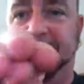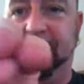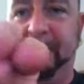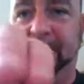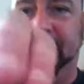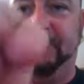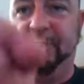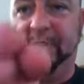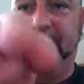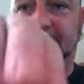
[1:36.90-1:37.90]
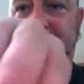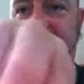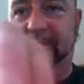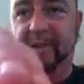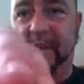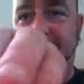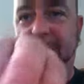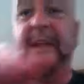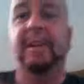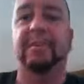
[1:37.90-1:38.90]
in this position and kind of
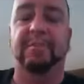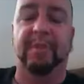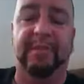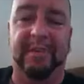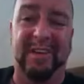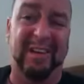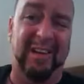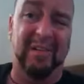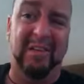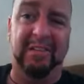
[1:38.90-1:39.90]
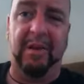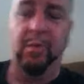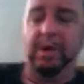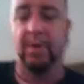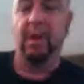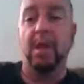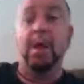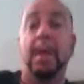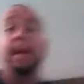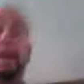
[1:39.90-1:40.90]
make it a joystick. Anyway, that's kind of weird.
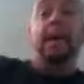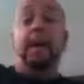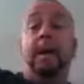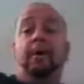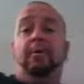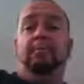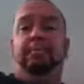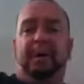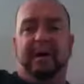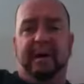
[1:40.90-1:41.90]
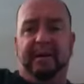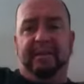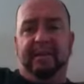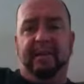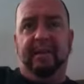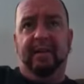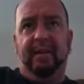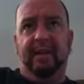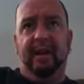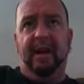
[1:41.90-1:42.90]
But
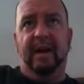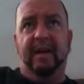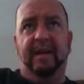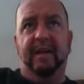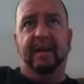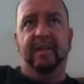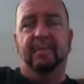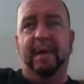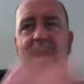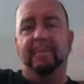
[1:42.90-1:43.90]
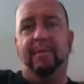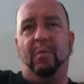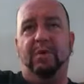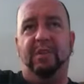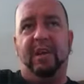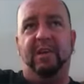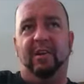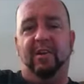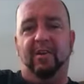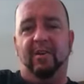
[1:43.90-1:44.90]
uh, and the Pac-Man watch had an
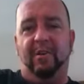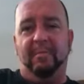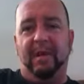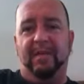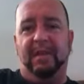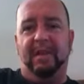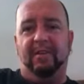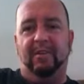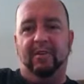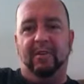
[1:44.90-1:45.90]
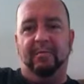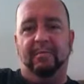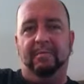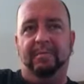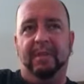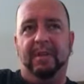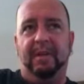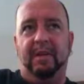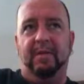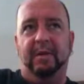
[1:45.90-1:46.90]
alarm, and the alarm
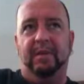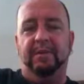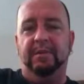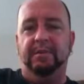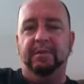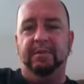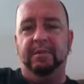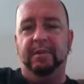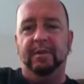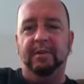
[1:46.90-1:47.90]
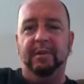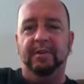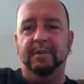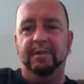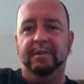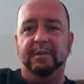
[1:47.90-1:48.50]
went and